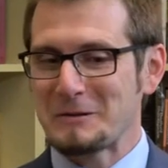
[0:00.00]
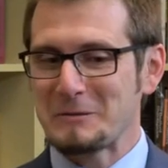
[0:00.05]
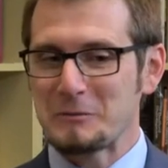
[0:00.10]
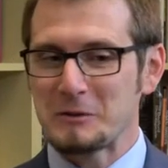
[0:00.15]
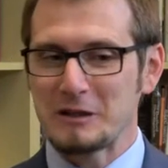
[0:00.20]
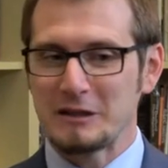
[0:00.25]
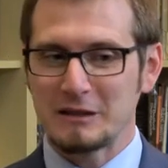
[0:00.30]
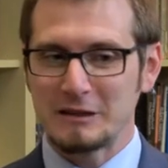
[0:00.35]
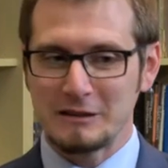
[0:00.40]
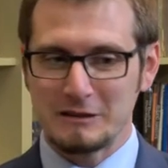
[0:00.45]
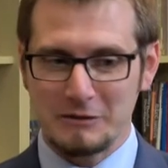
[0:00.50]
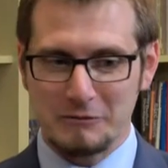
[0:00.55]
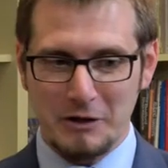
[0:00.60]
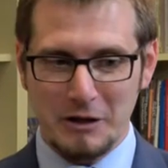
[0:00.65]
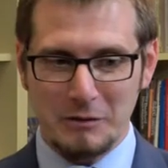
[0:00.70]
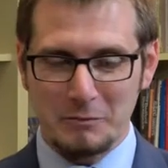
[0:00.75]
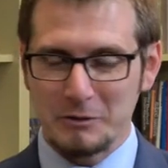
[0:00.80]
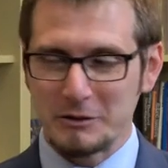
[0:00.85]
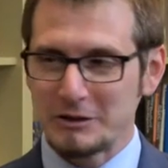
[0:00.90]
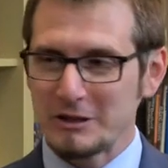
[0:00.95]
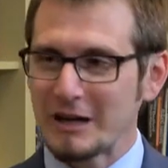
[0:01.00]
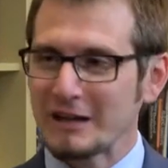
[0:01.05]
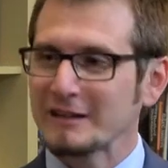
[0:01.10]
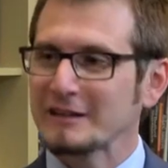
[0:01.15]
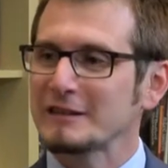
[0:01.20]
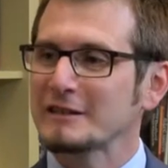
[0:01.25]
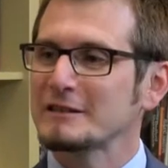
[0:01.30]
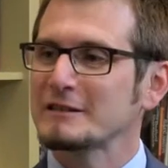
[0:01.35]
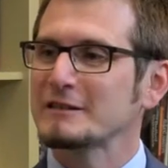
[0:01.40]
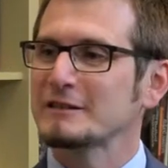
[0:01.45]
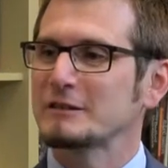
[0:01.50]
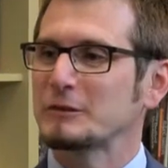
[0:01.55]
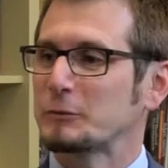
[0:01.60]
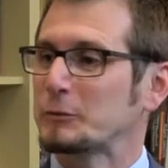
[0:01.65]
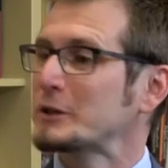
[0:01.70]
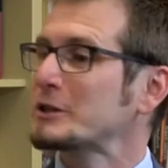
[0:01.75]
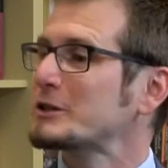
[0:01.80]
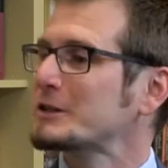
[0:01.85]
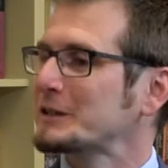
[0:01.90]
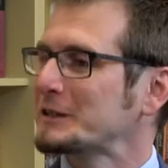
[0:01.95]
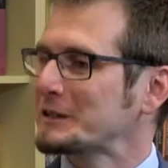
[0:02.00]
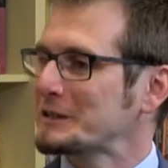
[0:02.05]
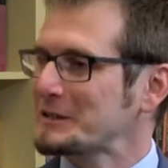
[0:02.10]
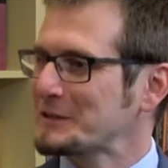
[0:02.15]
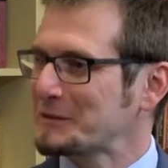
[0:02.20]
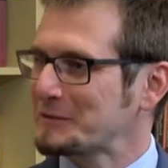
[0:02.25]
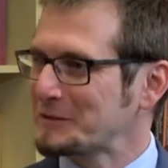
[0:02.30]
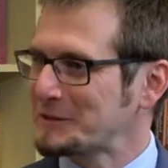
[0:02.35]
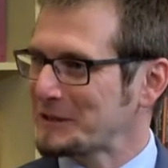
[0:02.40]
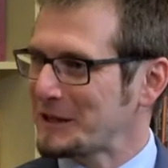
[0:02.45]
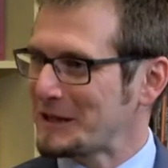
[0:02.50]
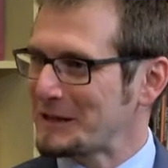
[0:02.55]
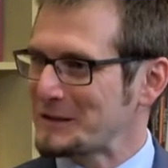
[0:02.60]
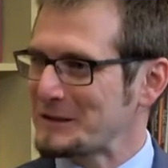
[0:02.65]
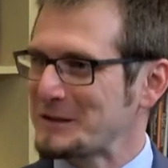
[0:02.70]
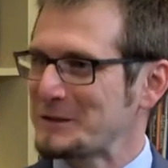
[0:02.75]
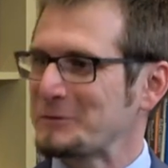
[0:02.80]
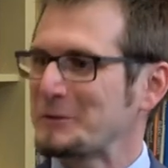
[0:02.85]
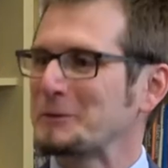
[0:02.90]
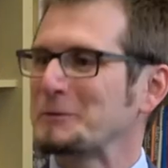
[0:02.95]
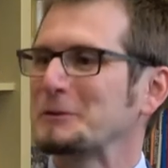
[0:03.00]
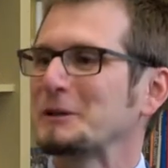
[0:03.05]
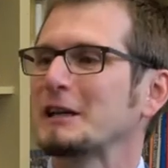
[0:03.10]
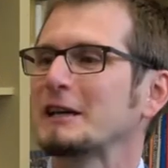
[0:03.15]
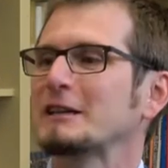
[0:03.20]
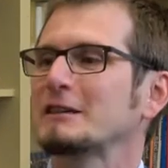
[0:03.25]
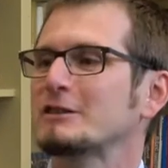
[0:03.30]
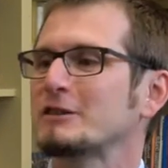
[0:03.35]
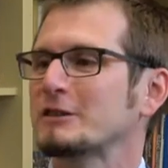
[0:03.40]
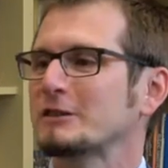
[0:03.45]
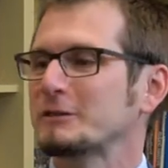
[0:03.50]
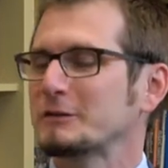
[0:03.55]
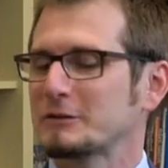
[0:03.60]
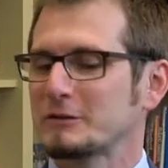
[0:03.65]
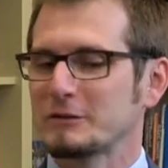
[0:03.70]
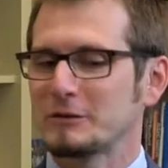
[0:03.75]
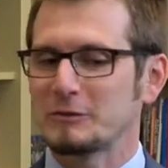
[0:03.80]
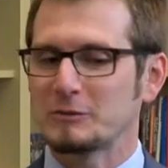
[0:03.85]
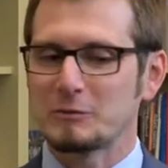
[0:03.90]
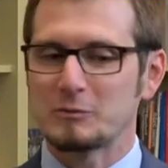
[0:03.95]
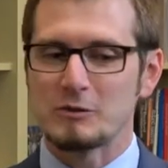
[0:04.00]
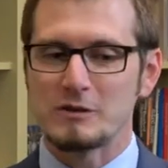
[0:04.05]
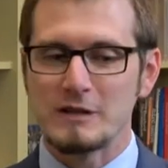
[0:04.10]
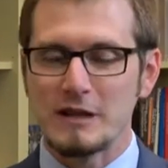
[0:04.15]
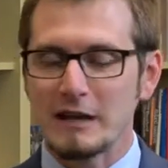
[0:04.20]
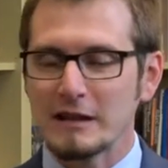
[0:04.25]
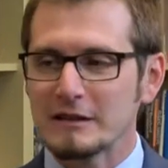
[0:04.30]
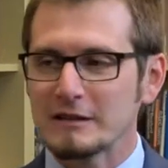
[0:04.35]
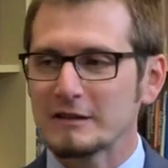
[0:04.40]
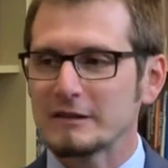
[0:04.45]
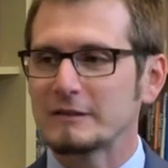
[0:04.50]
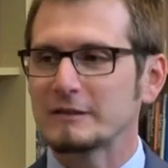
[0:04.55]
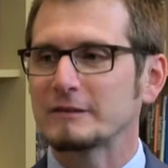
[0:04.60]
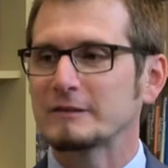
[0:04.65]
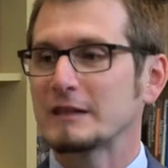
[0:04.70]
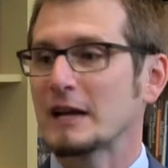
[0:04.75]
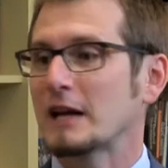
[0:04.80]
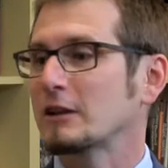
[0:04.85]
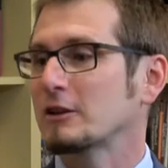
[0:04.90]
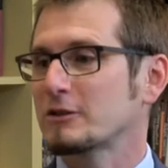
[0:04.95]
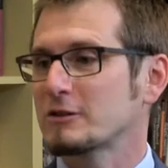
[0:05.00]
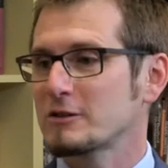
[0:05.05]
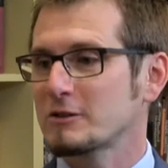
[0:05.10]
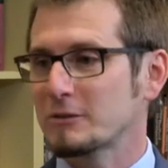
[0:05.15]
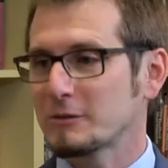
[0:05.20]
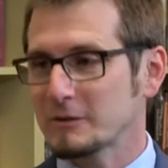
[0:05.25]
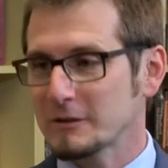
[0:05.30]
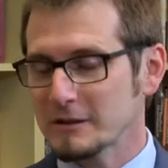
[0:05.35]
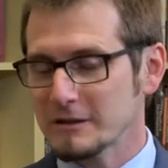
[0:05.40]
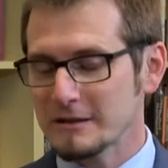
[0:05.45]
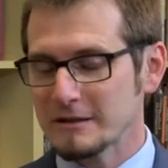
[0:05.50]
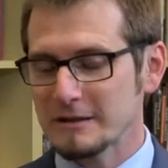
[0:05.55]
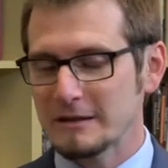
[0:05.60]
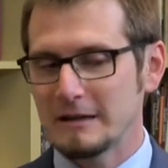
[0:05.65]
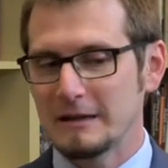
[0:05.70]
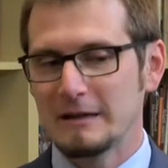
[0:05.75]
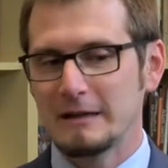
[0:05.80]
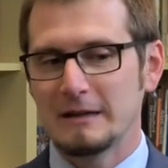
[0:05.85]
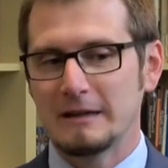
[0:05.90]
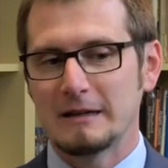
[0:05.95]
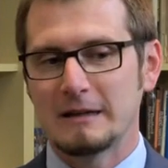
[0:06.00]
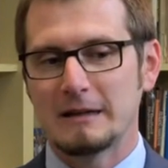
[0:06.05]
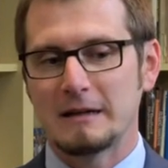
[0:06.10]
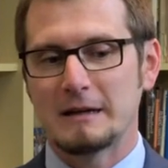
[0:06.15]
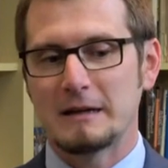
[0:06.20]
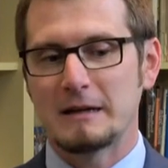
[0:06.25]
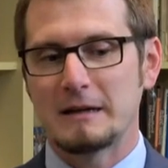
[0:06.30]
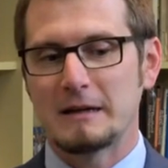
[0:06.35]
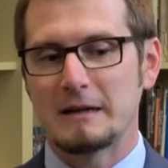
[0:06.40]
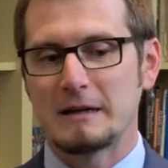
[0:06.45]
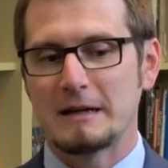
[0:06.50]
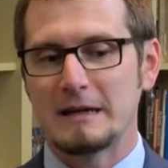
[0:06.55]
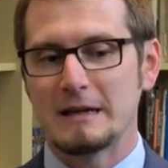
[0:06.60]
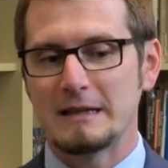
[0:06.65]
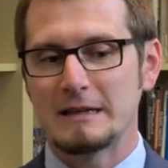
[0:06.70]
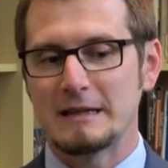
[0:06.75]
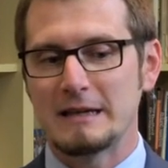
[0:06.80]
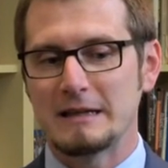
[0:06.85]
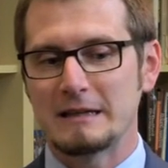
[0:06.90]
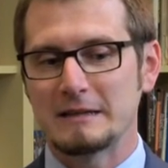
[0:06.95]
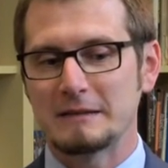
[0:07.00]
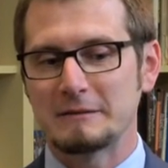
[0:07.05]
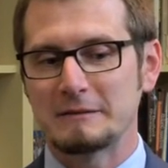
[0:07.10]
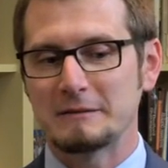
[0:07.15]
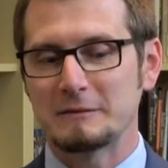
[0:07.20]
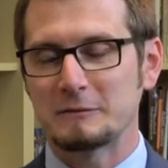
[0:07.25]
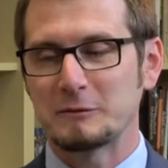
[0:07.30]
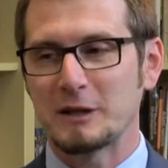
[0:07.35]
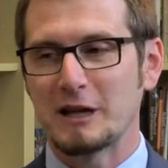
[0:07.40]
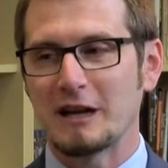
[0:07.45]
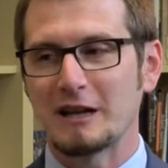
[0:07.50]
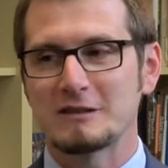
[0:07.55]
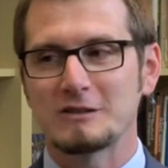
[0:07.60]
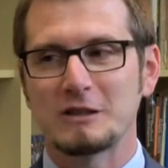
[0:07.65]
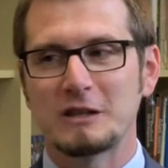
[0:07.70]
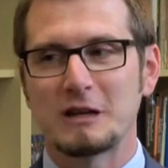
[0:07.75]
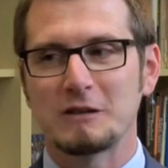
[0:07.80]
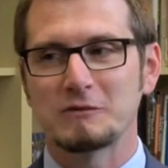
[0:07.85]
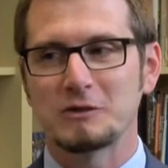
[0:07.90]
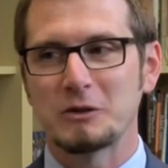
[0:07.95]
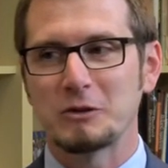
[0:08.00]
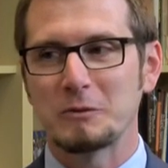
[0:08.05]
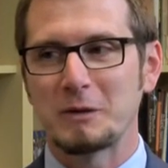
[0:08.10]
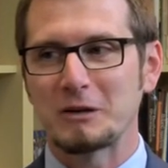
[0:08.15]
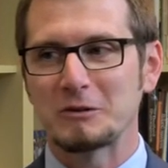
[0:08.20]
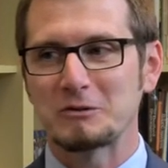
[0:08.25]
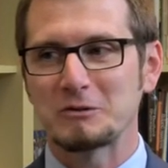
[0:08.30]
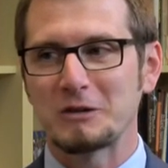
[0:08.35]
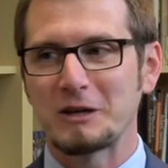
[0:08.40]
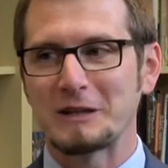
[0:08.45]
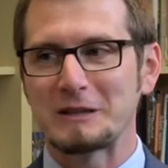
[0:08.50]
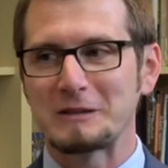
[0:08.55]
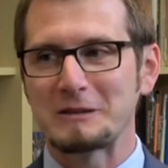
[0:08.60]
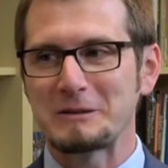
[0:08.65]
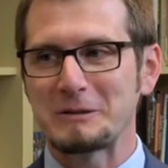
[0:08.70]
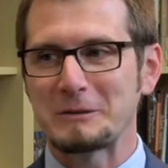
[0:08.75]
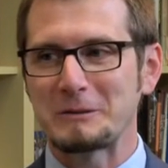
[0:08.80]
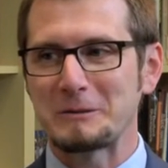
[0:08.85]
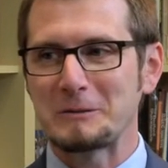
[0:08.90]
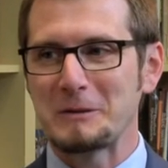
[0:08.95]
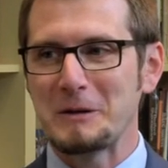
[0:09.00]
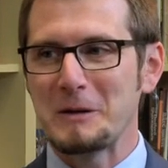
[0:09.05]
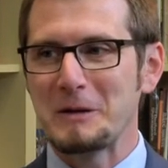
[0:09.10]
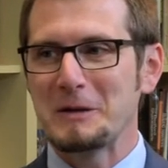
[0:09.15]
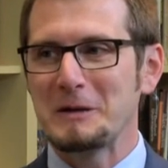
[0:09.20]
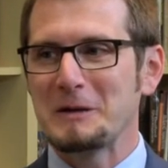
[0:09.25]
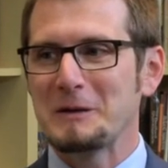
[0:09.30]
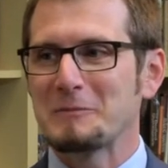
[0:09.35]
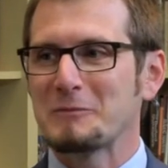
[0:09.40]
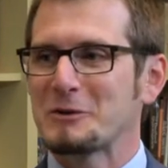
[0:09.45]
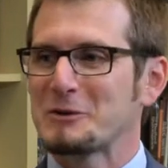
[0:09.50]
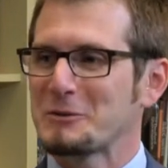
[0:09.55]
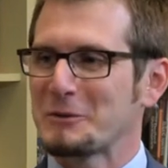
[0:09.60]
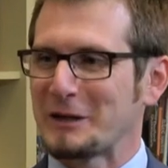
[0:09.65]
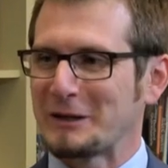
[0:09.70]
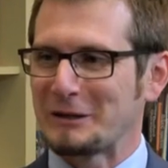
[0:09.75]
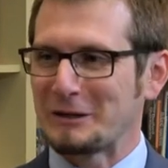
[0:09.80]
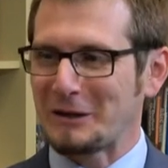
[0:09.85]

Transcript: We develop a checklist, a wish list of the things that we would like to present, to tell our stories. And then we actually have to go about trying to persuade